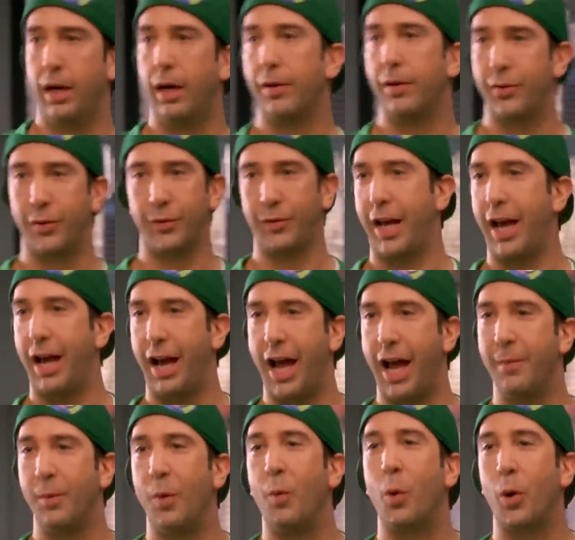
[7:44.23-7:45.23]
Oh, so sorry. I
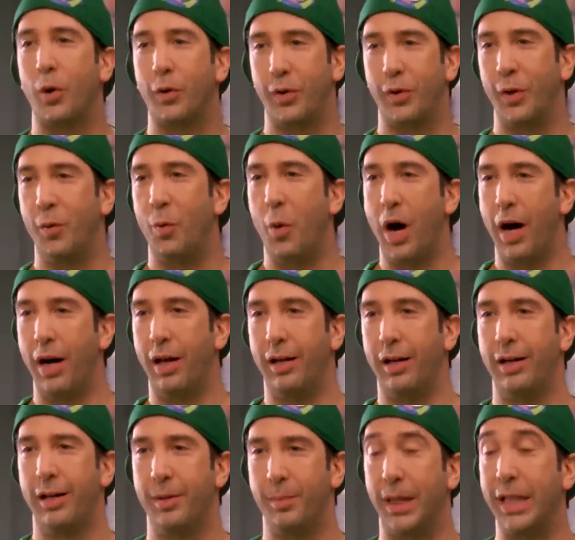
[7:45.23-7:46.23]
haven't worked in a while.
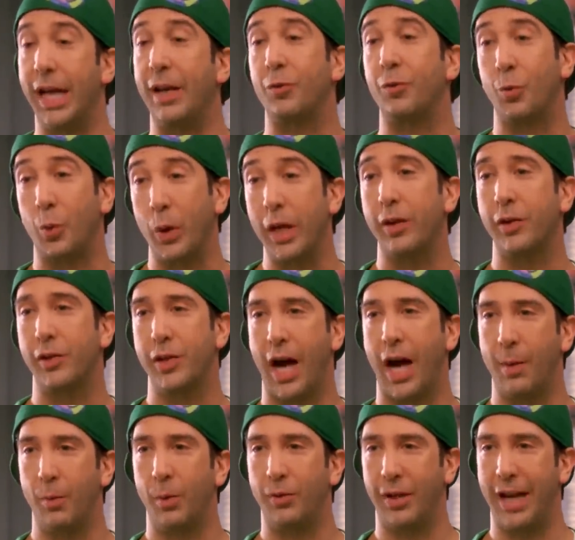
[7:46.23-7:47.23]
My last real
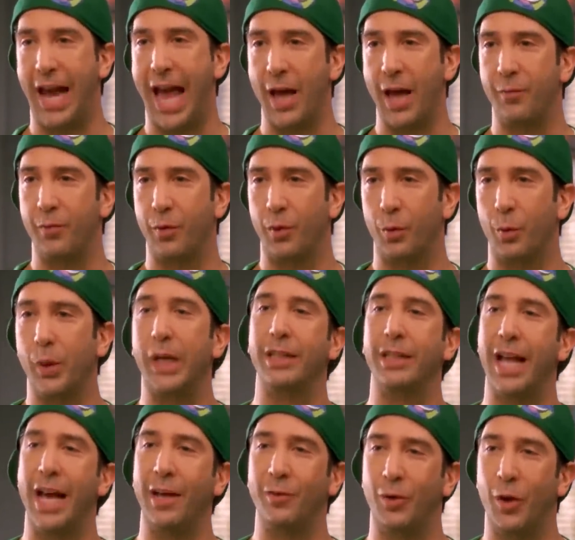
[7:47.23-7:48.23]
job was an ad for Rick
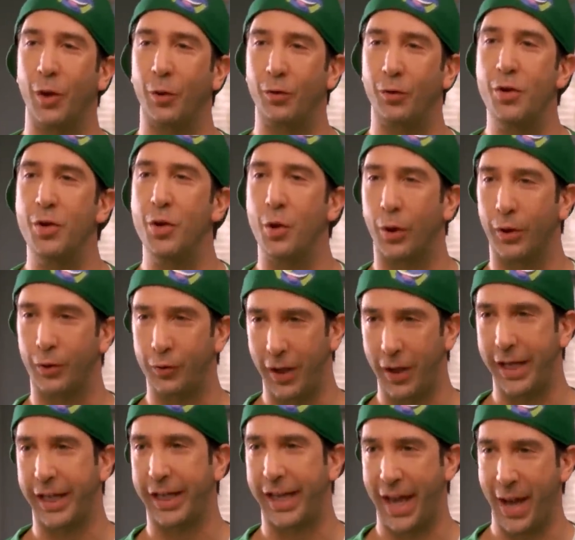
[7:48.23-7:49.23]
Lazio's New York Senate